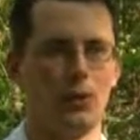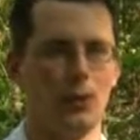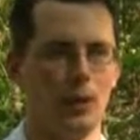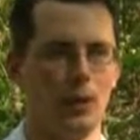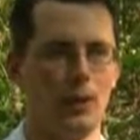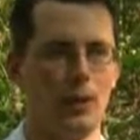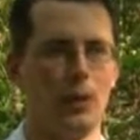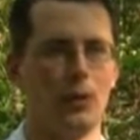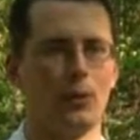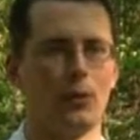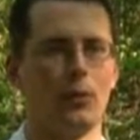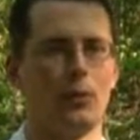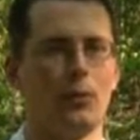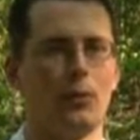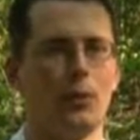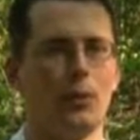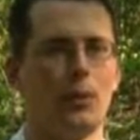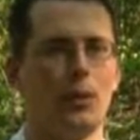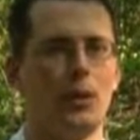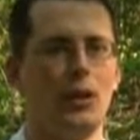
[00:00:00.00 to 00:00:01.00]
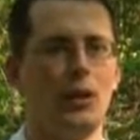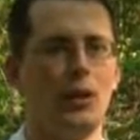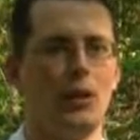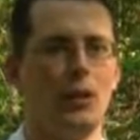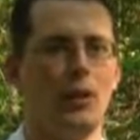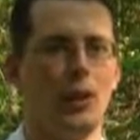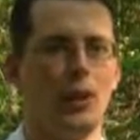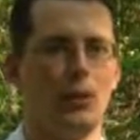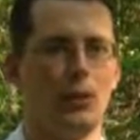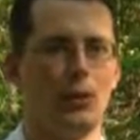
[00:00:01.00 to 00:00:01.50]
20 mile canoe trip.
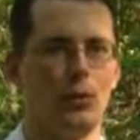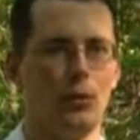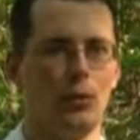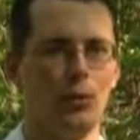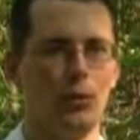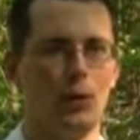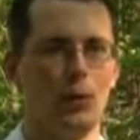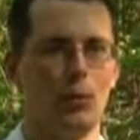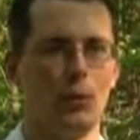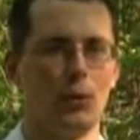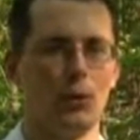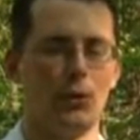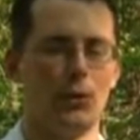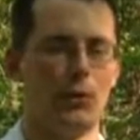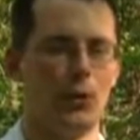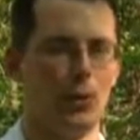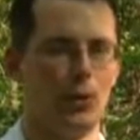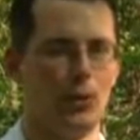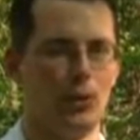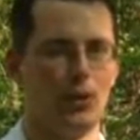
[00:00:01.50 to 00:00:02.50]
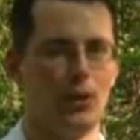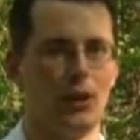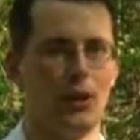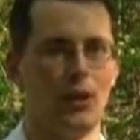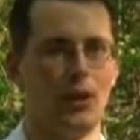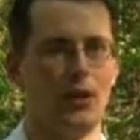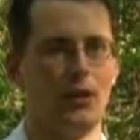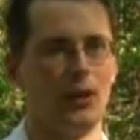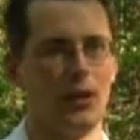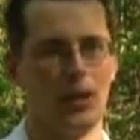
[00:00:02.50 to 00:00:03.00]
Every Tuesday we built a trebuchet,